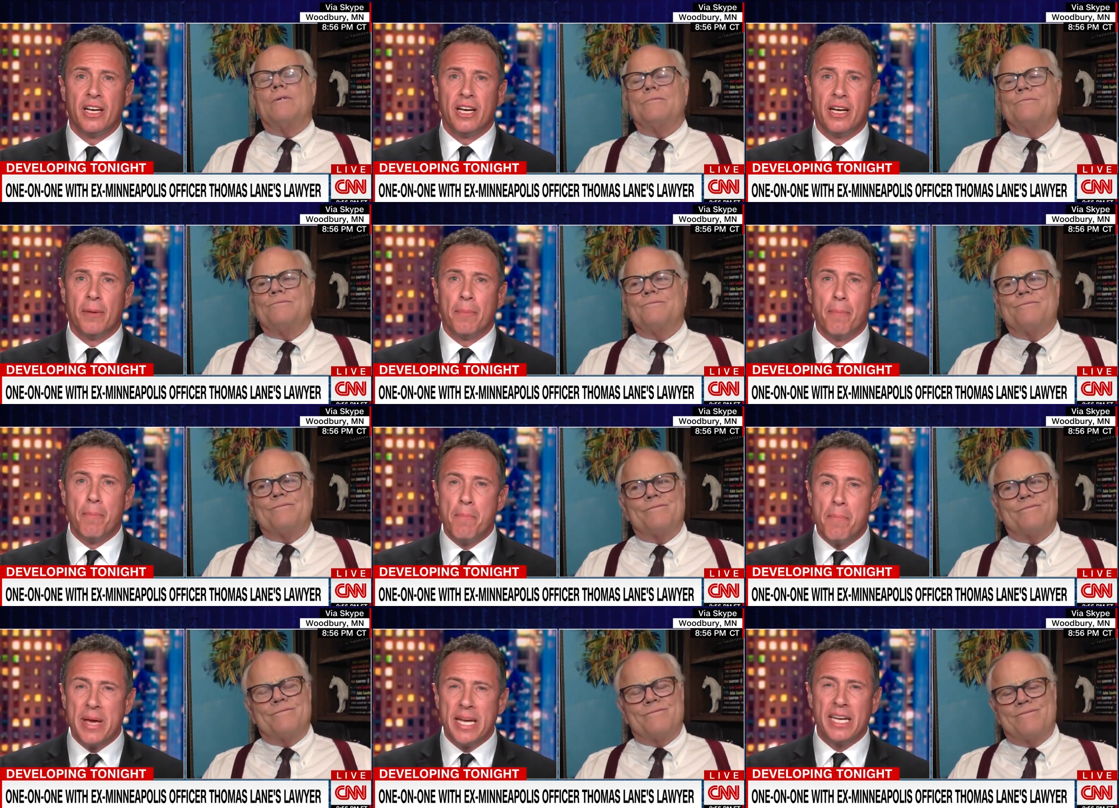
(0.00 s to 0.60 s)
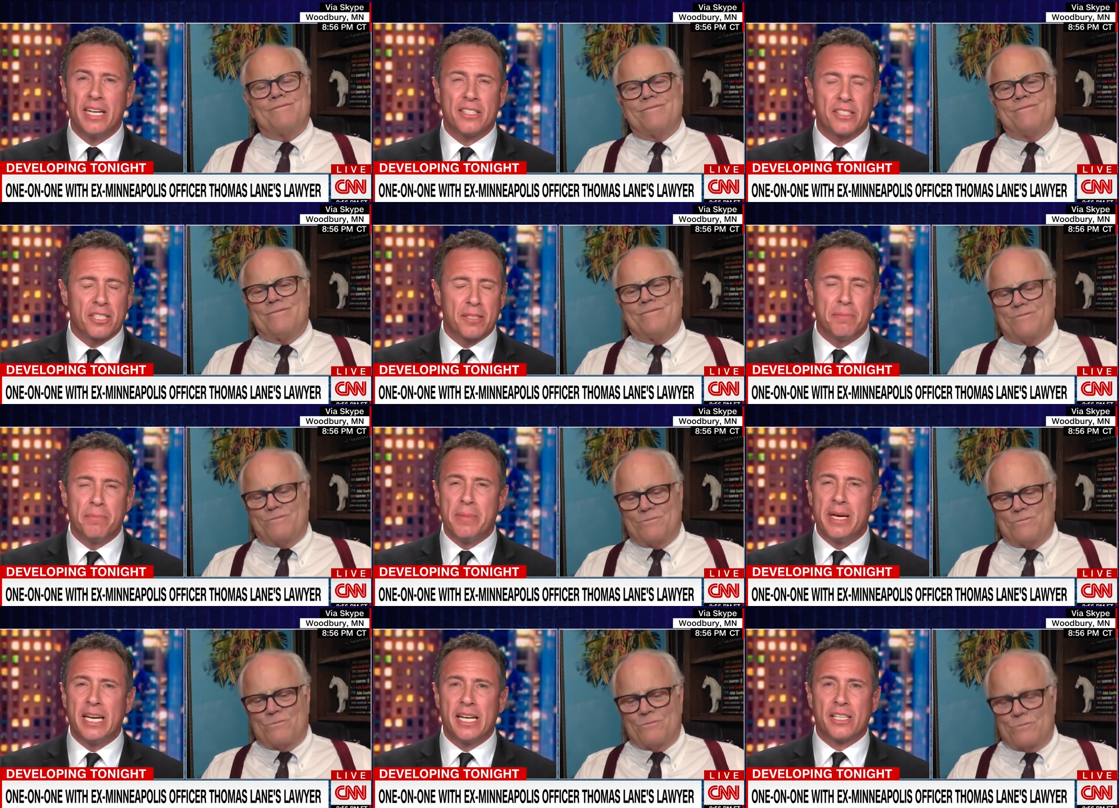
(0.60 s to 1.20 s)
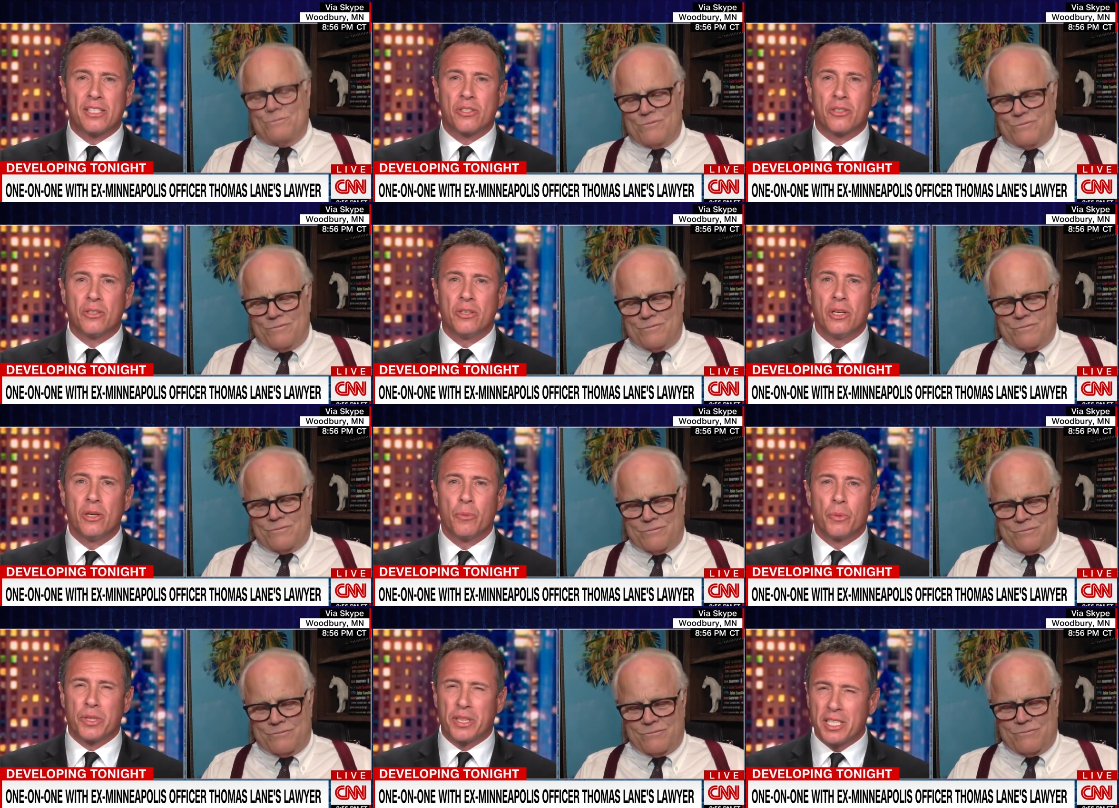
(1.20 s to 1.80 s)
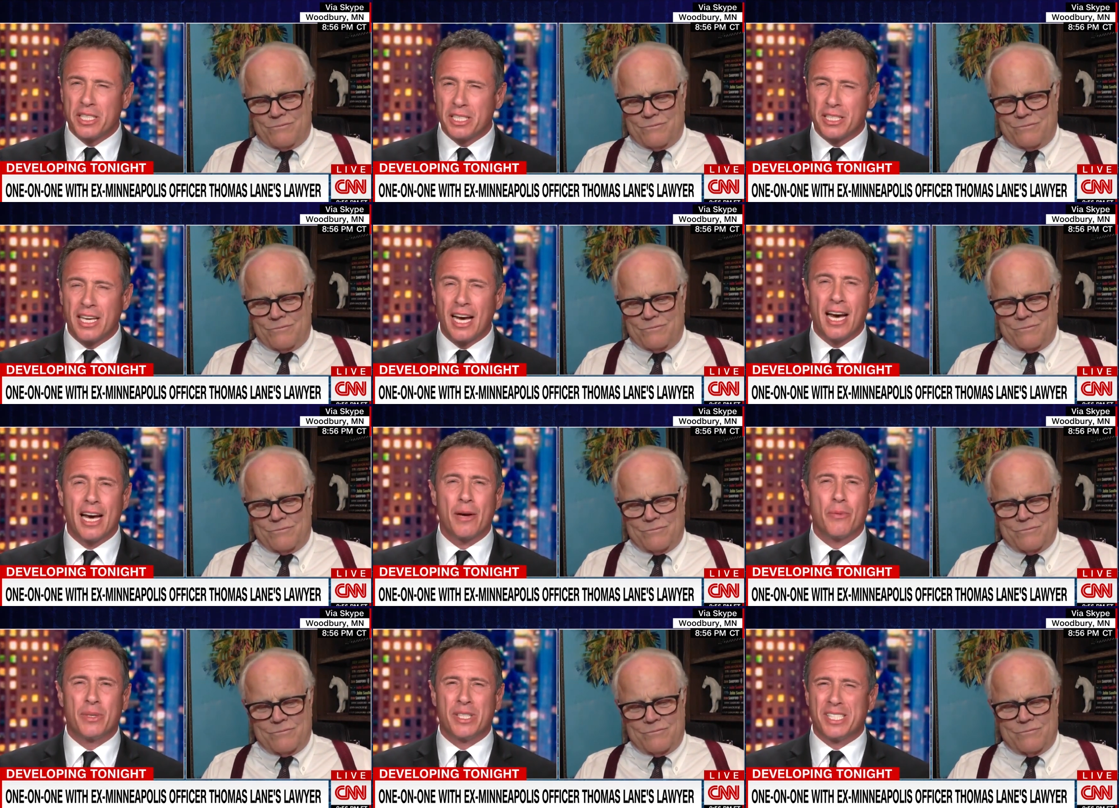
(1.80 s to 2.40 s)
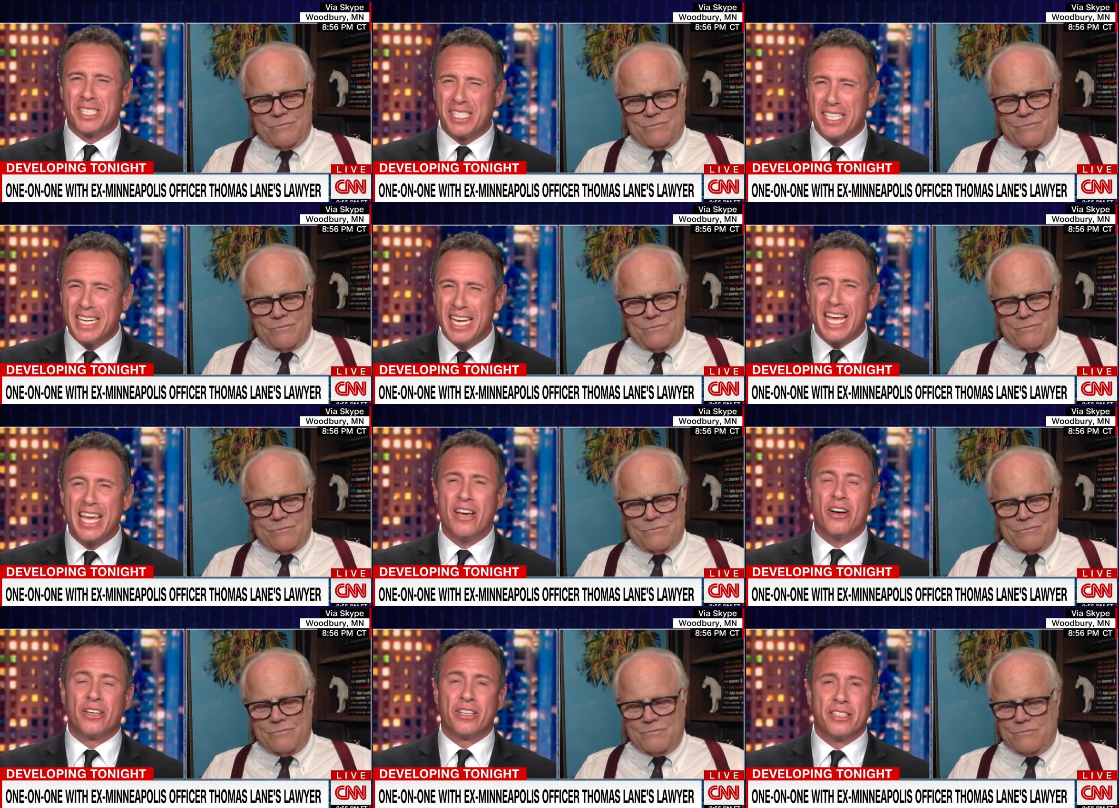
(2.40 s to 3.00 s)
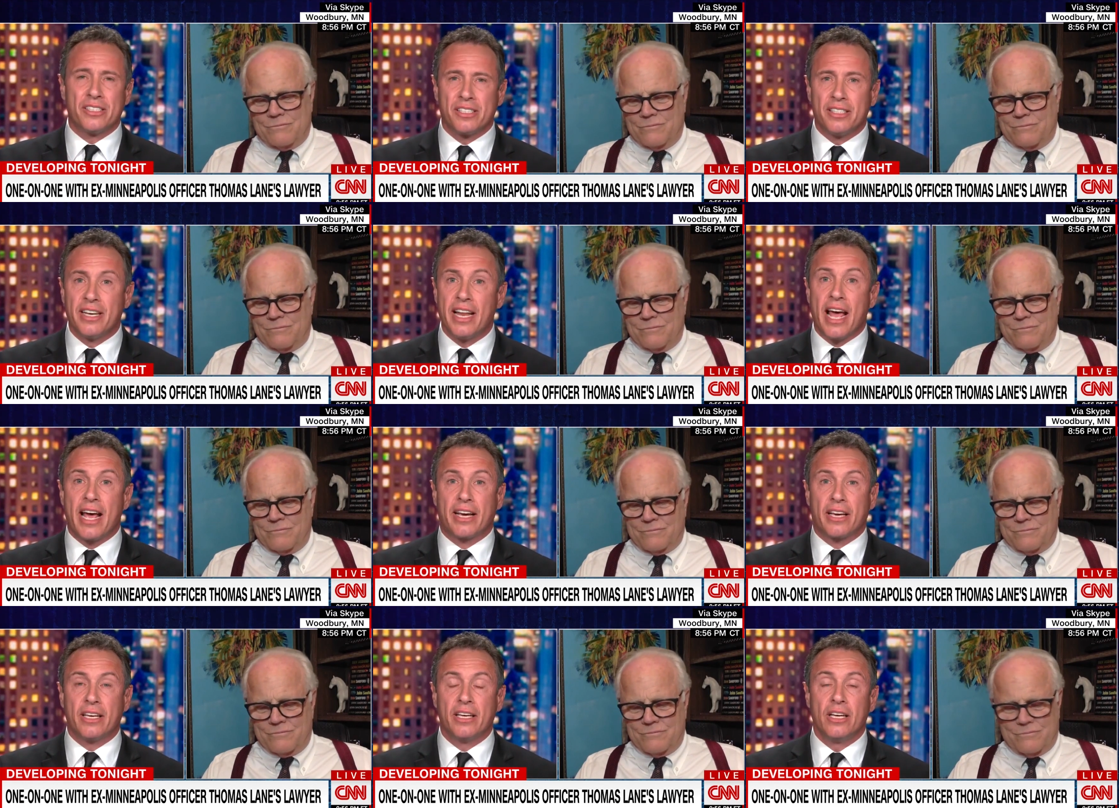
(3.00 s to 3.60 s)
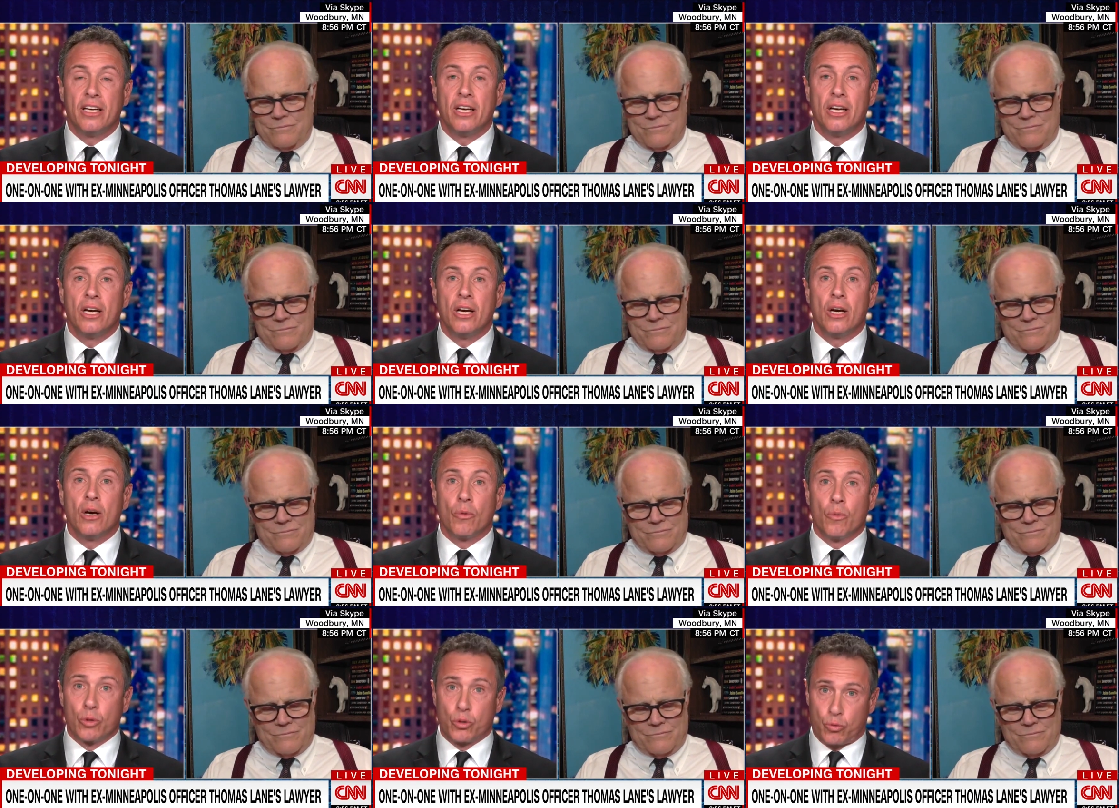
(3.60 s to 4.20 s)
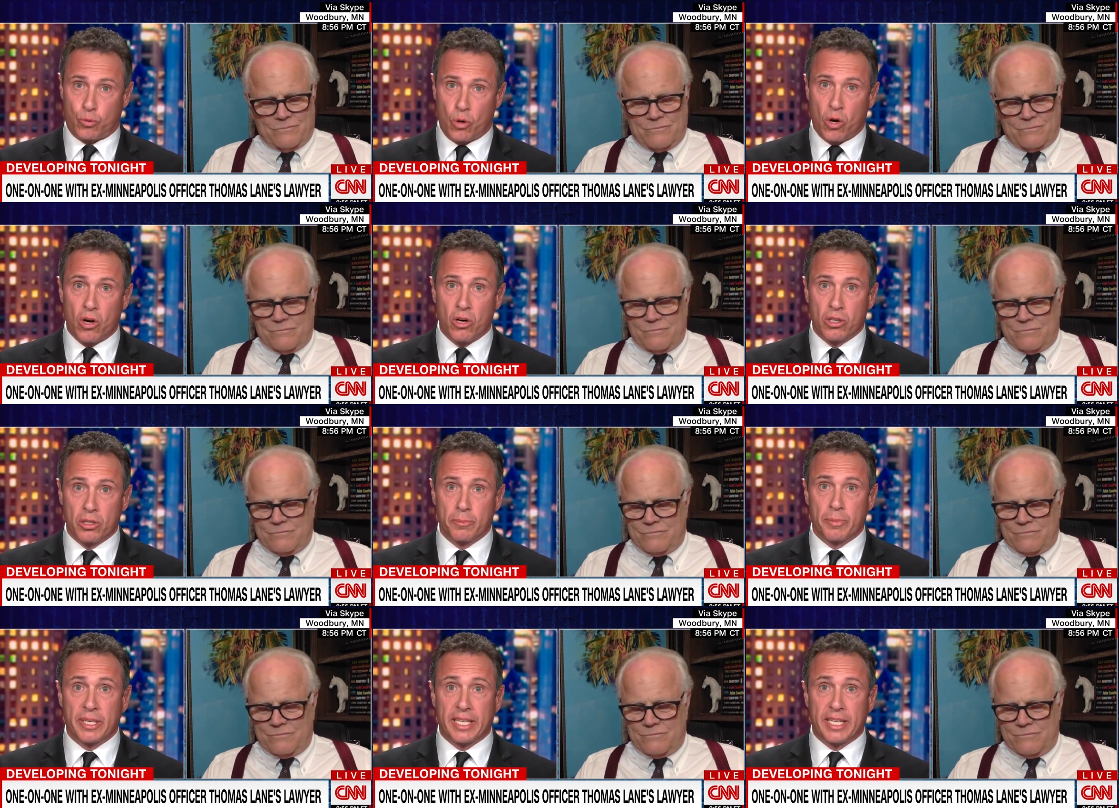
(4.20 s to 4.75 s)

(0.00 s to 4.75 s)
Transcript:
Speaker 1: minutes and minutes with this guy with his knee on his neck was wrong. But,